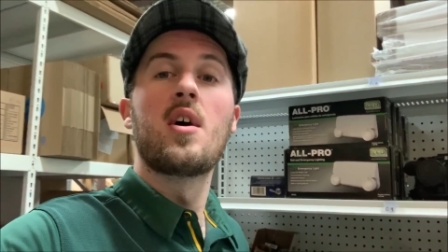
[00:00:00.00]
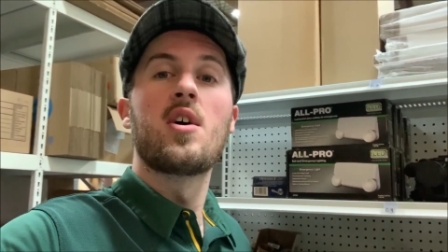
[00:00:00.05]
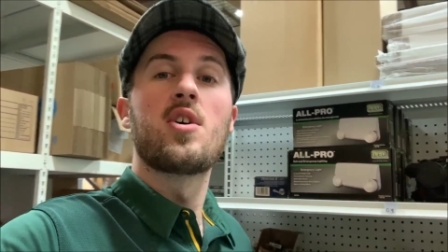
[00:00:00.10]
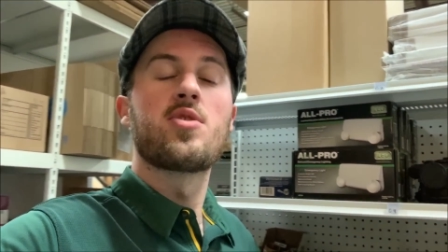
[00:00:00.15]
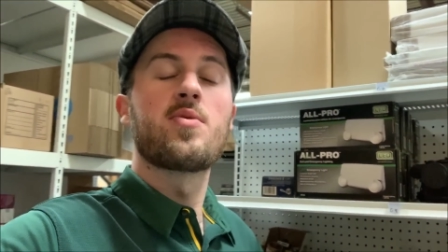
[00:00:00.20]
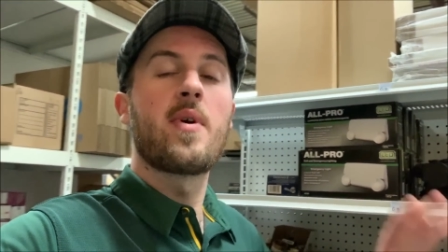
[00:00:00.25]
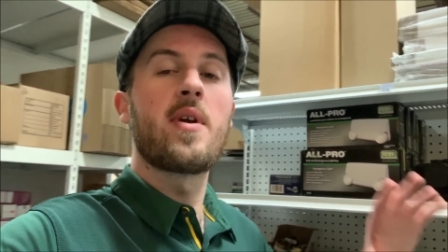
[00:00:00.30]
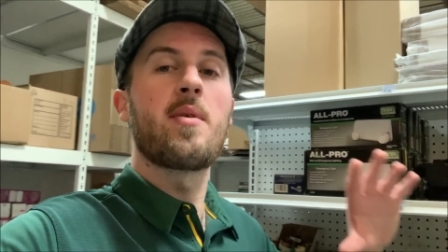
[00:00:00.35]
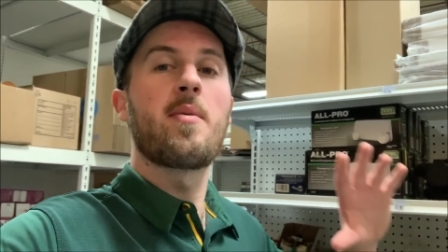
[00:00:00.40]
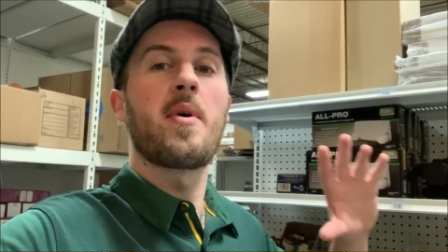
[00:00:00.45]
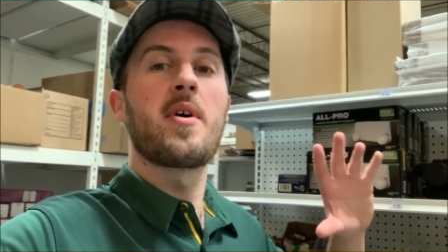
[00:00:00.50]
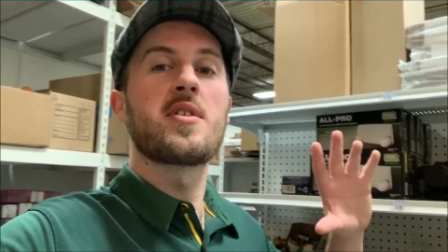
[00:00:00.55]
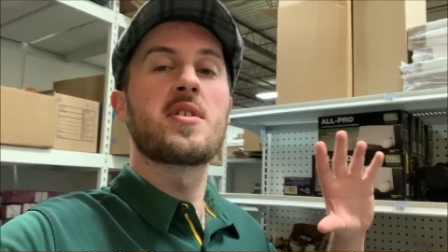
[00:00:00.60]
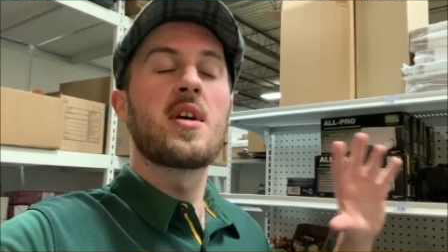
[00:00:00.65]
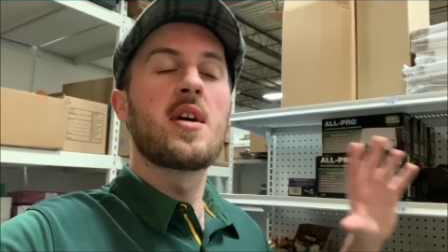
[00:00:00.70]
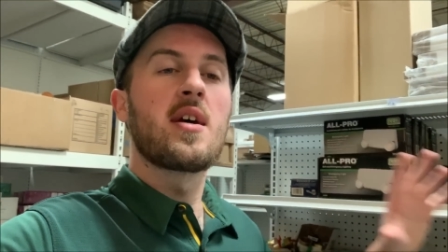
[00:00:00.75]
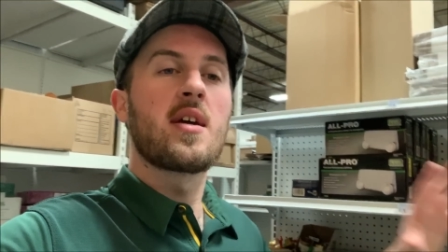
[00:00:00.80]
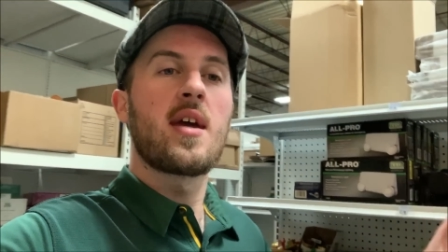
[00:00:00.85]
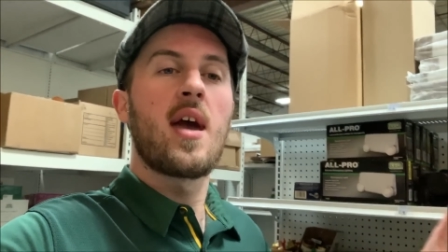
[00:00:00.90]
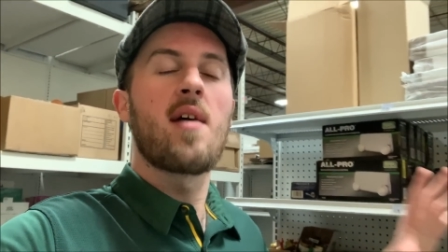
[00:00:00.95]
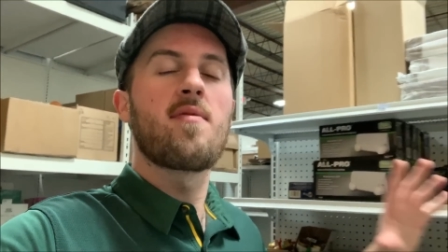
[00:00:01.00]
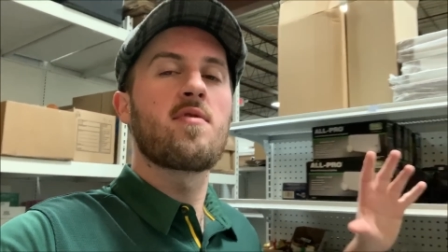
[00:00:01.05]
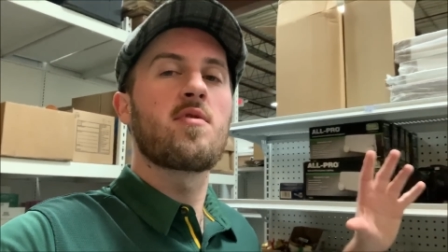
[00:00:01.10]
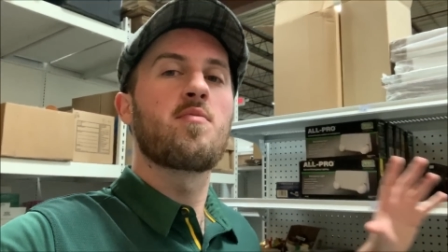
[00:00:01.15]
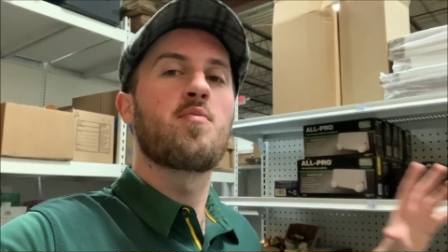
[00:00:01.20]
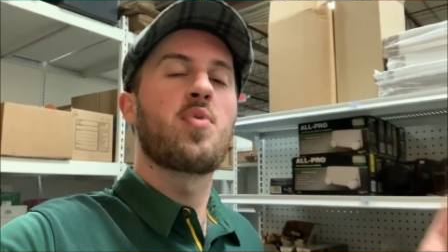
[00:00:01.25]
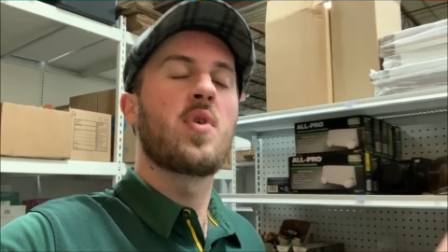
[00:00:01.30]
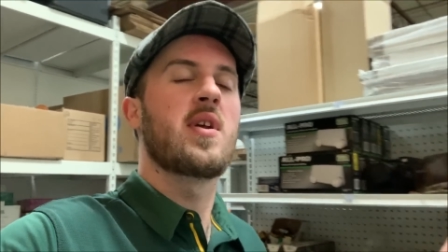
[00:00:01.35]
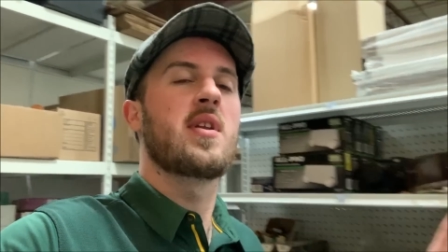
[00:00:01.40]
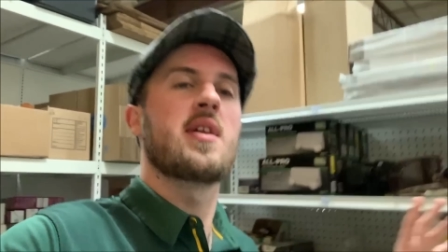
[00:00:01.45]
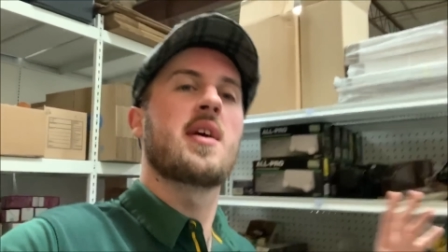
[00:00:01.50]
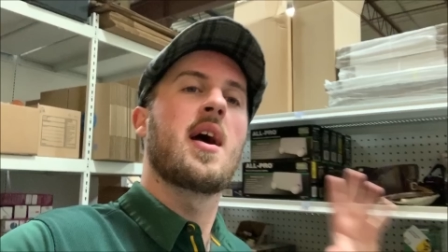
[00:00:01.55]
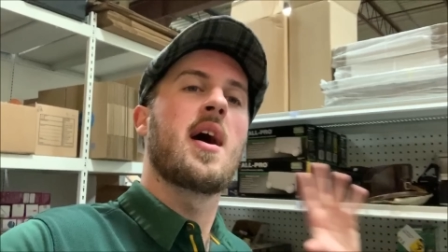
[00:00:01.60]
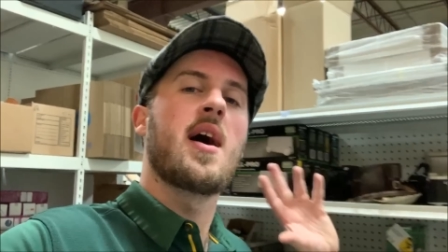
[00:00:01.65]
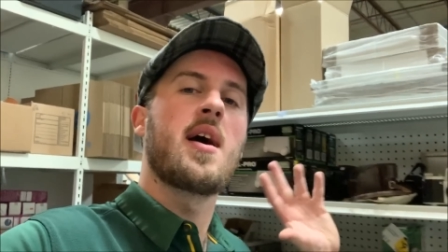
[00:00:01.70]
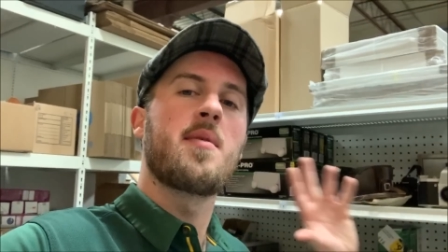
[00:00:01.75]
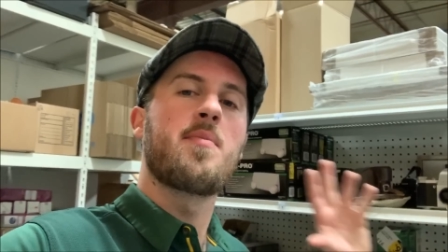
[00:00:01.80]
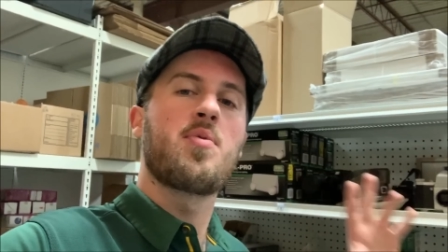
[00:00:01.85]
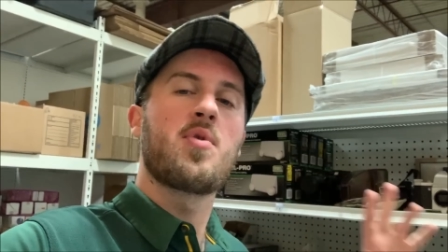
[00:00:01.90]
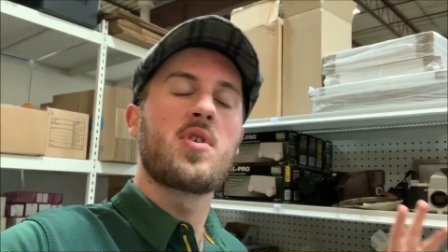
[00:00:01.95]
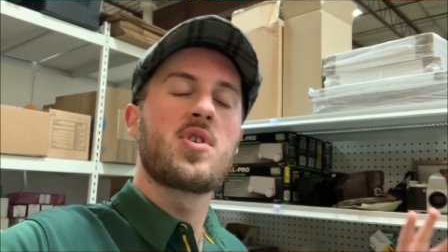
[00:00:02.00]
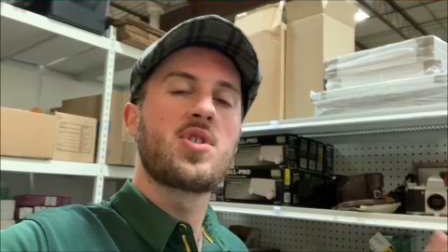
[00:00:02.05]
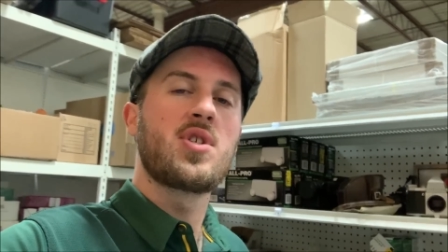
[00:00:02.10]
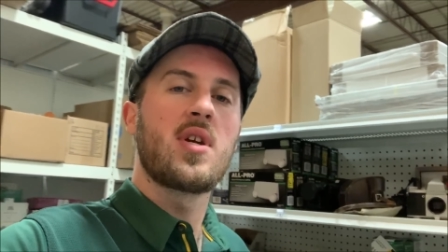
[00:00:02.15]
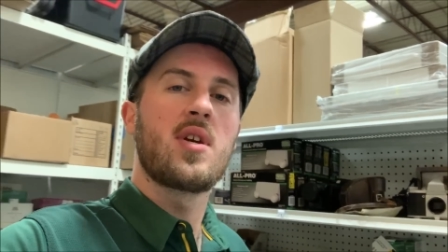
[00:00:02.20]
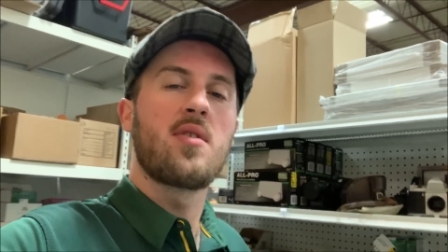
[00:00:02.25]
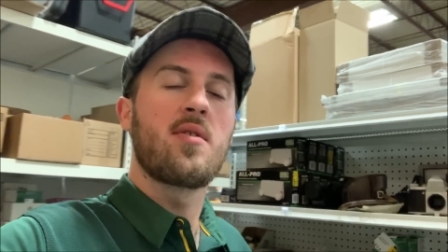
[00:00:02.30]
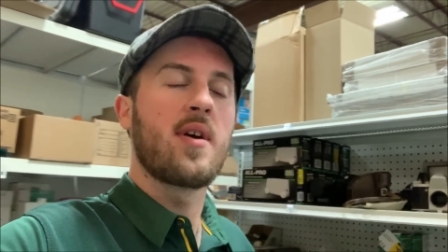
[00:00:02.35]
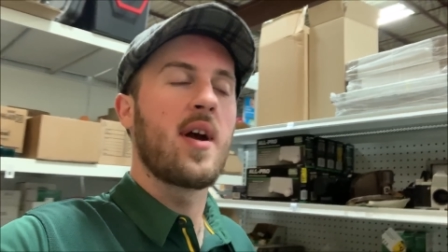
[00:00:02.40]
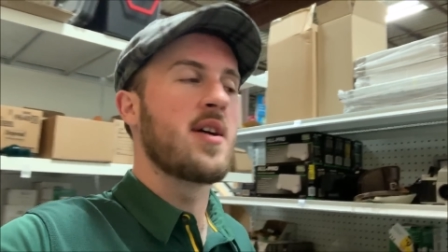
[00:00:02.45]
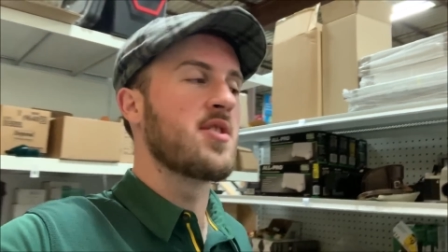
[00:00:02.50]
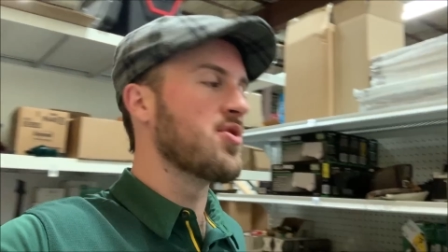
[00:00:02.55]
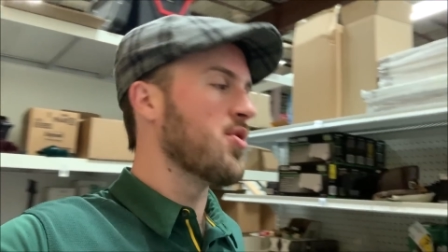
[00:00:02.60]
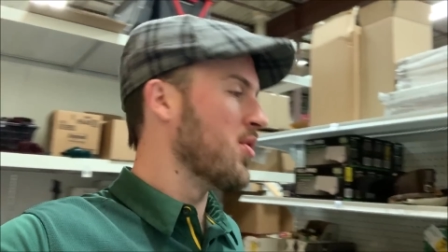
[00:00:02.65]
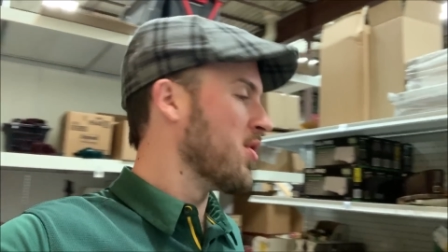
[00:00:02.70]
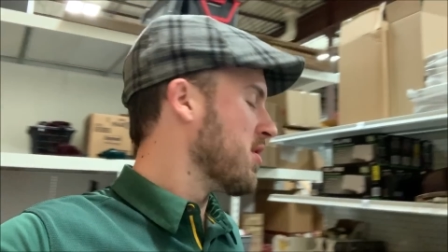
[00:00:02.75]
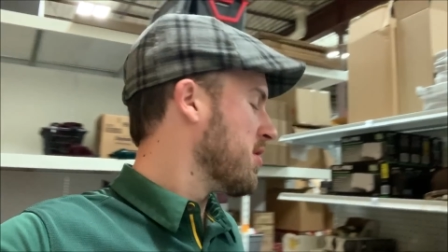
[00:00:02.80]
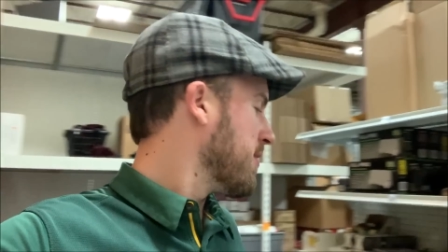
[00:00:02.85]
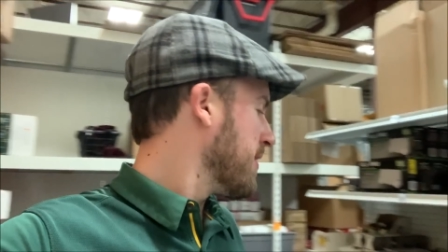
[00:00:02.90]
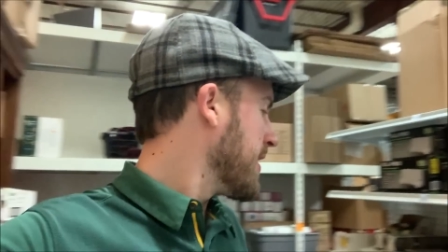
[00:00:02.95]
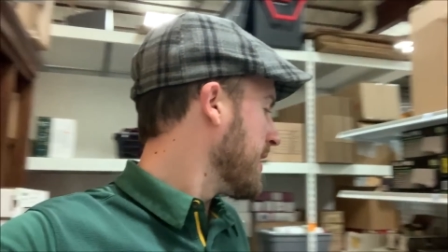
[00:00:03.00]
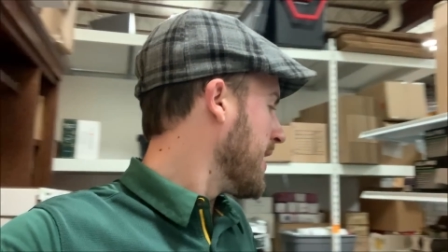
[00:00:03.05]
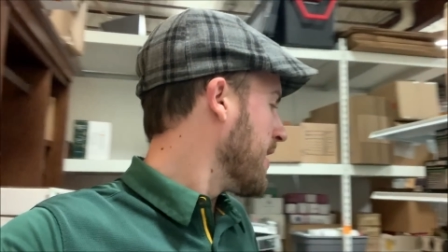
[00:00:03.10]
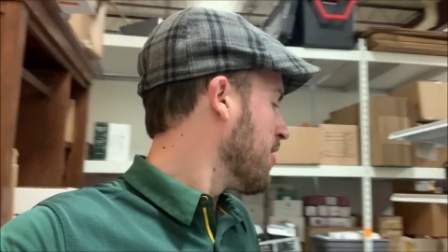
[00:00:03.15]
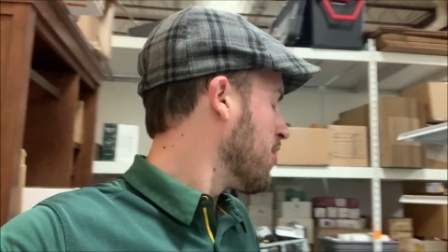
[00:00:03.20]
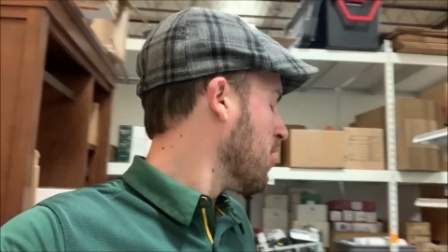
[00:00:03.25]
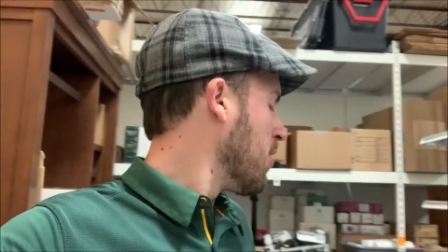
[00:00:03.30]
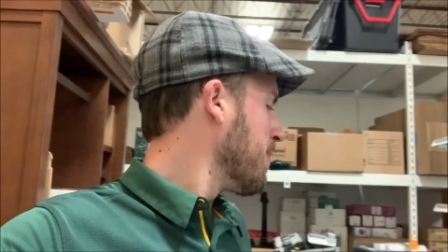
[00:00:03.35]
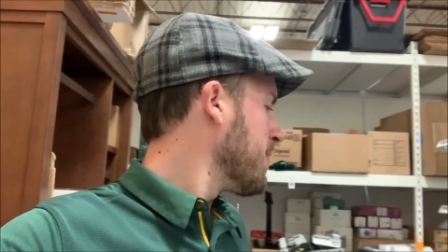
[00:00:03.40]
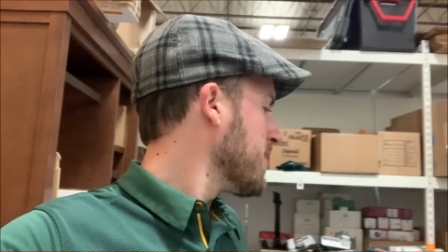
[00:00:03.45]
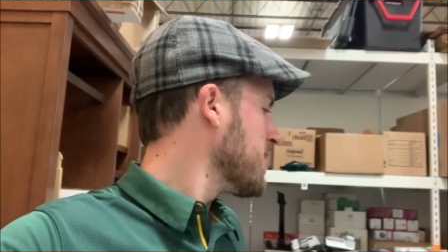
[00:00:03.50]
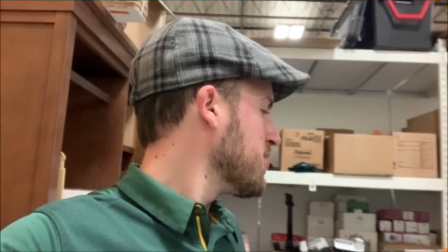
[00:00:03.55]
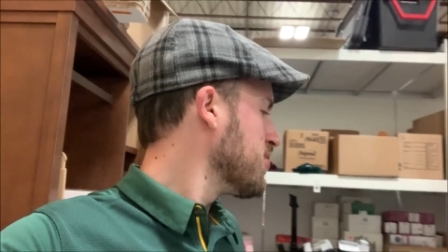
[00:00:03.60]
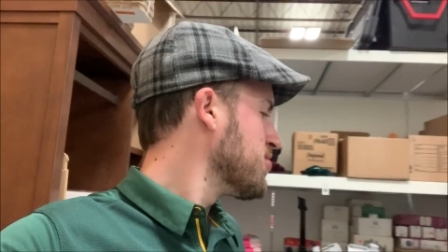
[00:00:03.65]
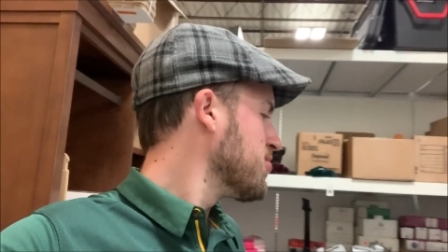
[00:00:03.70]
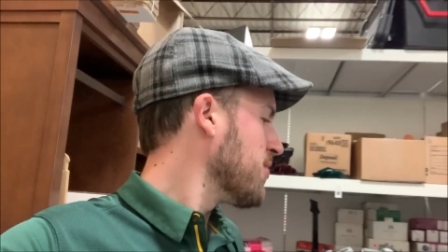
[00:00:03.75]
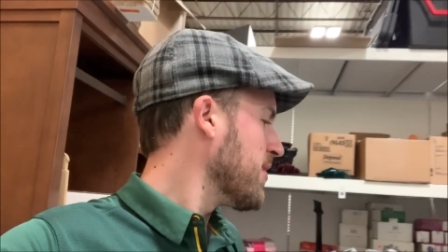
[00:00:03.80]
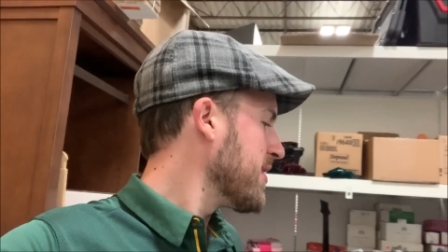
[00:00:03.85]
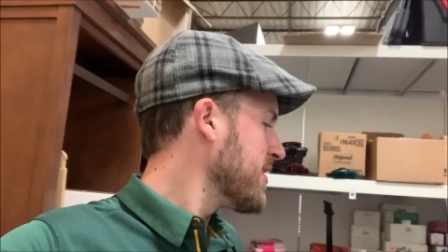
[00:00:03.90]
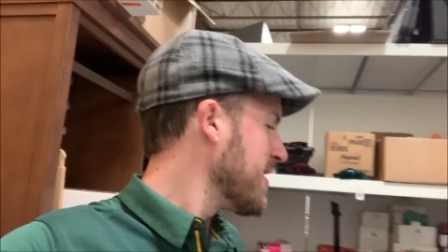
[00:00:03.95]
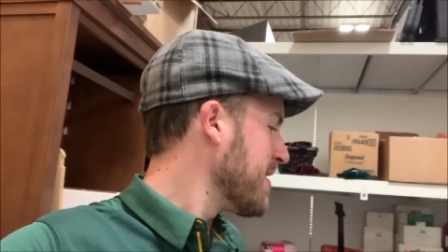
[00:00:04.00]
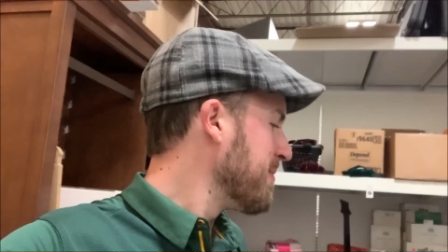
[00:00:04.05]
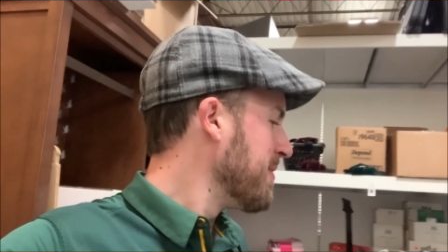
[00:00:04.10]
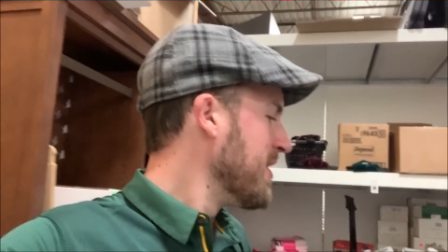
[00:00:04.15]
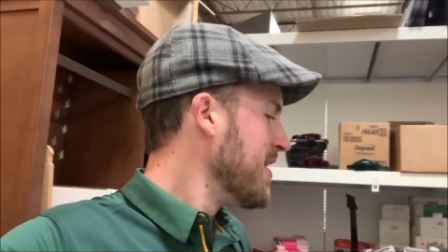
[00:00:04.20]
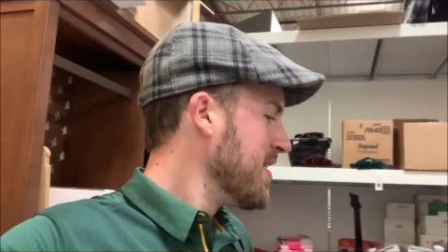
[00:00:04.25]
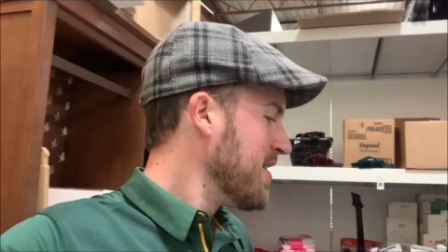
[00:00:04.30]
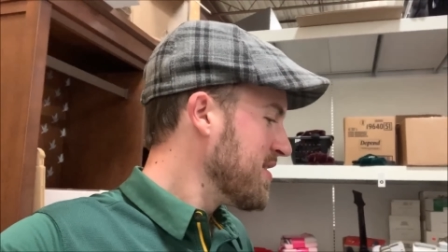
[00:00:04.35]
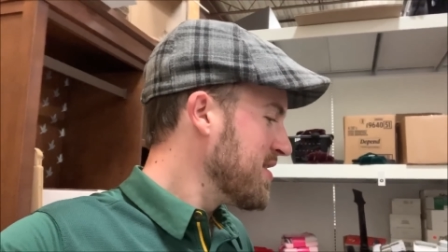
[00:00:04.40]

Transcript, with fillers: So anyways, Kevin, Brittany, I appreciate you guys ordering. I hope you enjoy them.